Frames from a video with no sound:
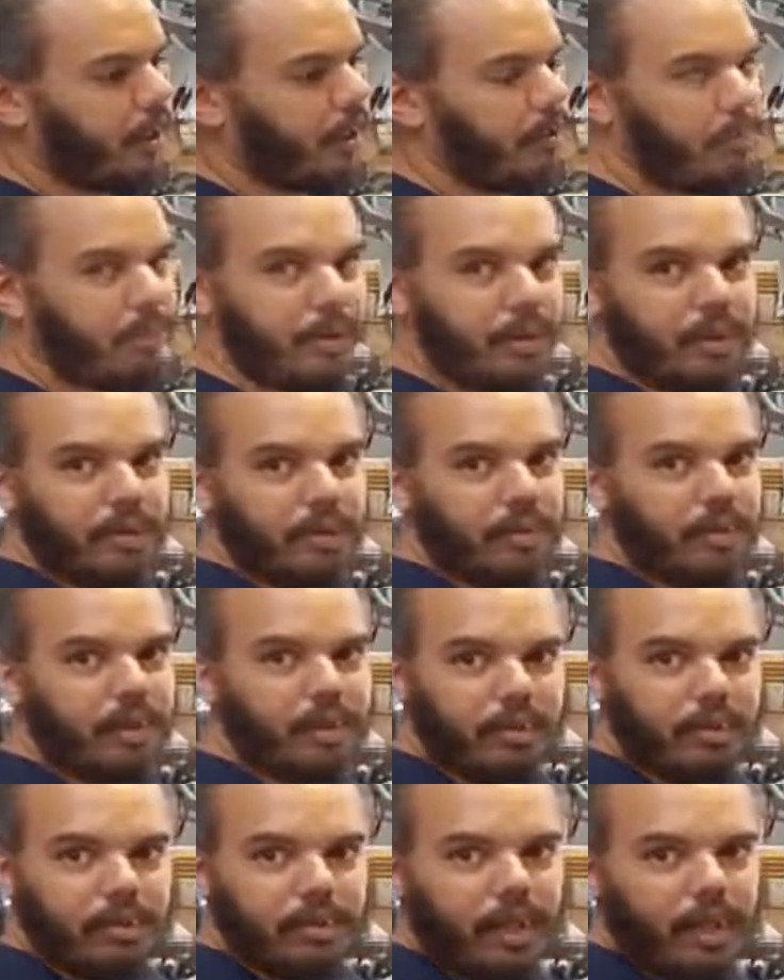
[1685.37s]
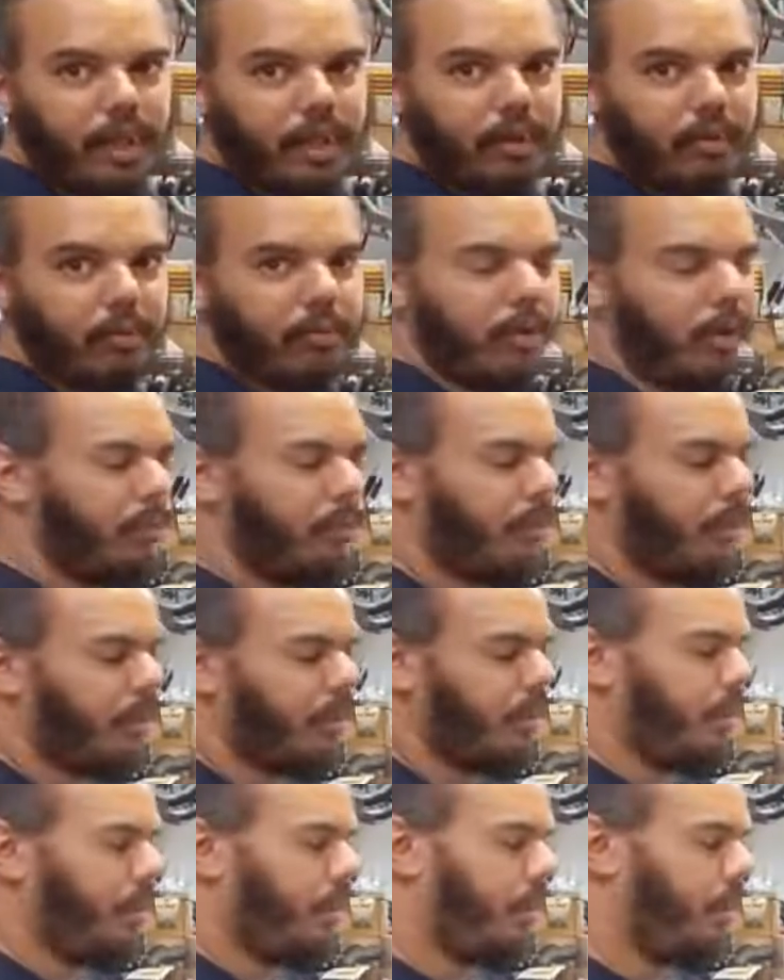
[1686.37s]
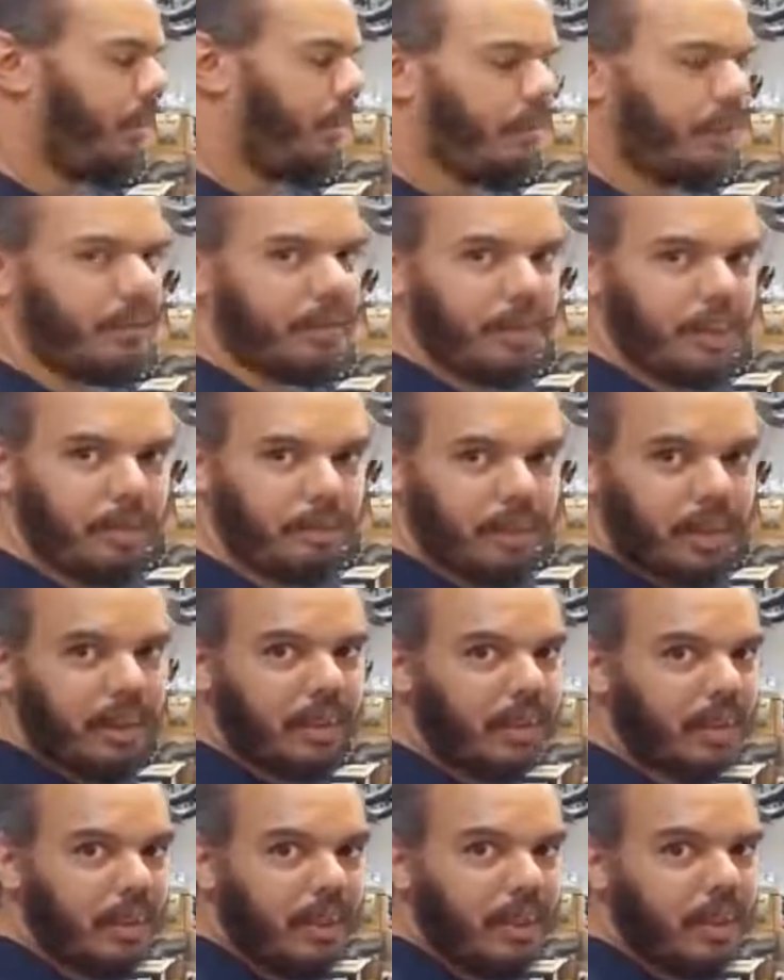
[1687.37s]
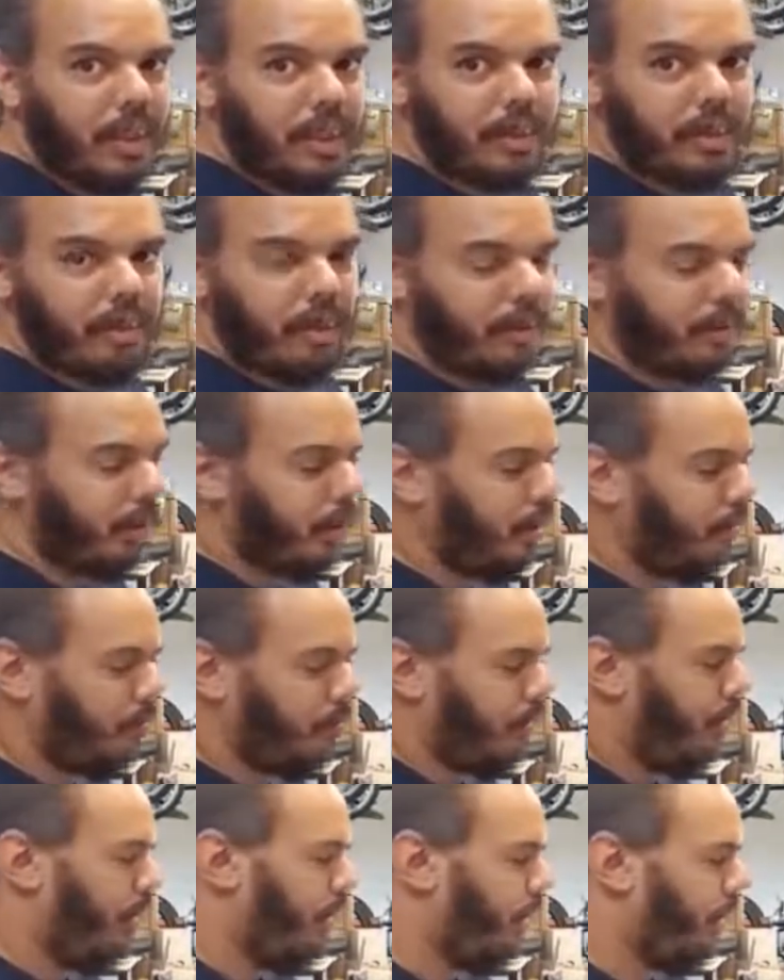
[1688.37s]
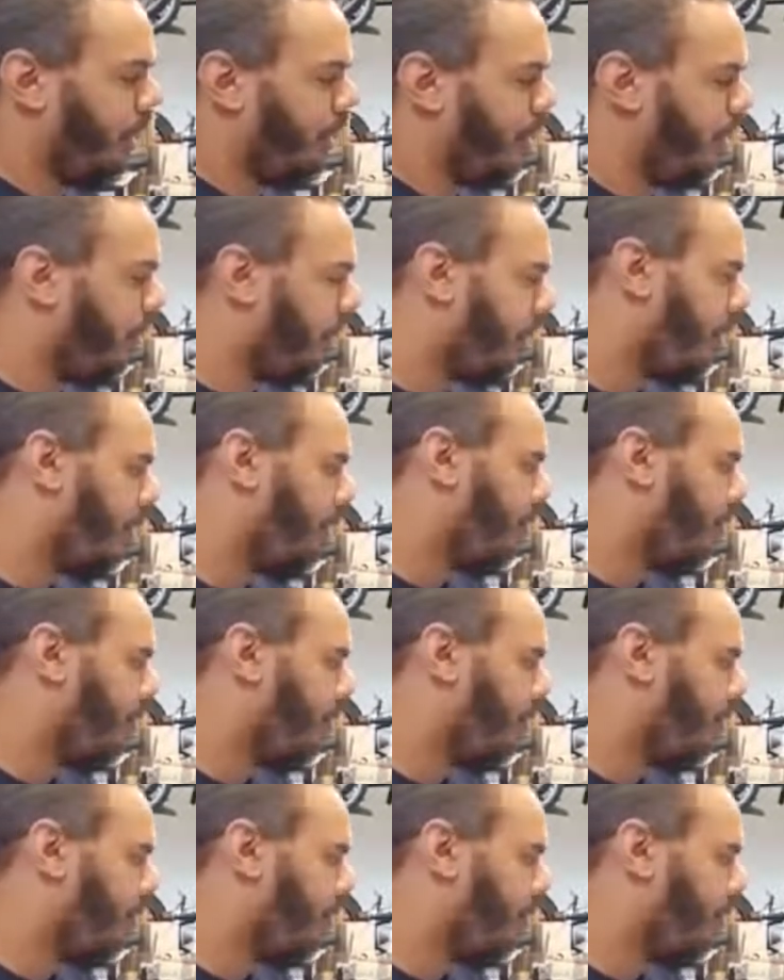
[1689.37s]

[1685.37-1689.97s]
I could put the thing in front of me so you guys can see me, so I don't have to keep turning like this.